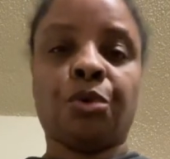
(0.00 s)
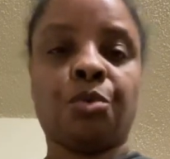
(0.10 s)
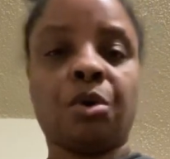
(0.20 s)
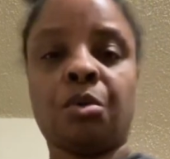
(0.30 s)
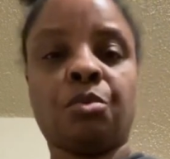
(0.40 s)

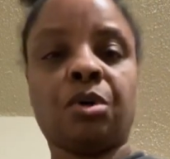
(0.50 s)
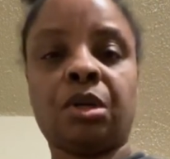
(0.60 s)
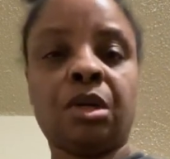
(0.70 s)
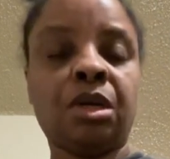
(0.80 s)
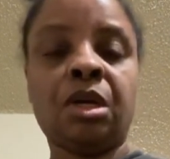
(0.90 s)
want one.
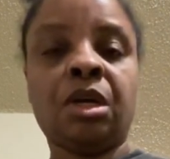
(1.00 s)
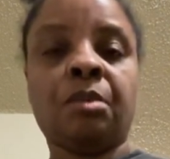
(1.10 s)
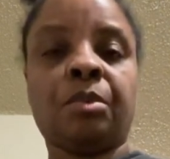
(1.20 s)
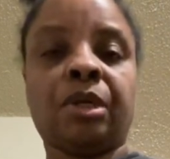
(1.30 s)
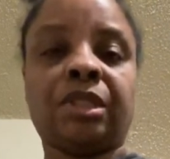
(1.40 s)

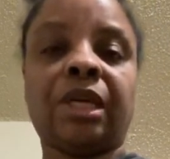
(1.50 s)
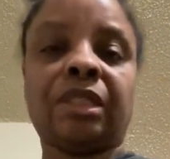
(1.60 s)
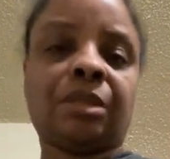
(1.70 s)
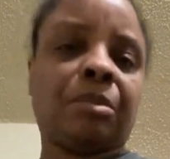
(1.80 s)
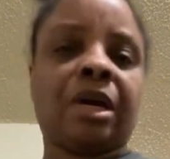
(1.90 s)
But it takes
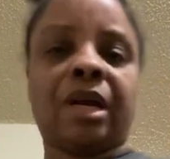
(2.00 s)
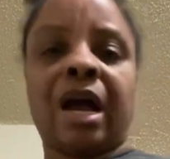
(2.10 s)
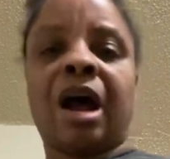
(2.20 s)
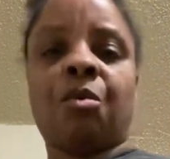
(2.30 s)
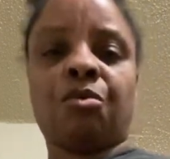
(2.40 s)
about an
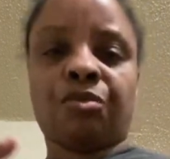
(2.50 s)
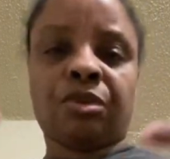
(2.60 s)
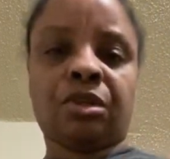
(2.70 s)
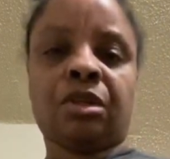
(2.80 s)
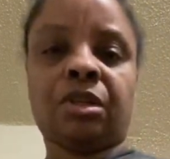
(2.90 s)
hour
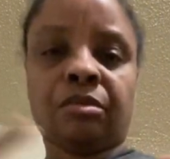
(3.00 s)
for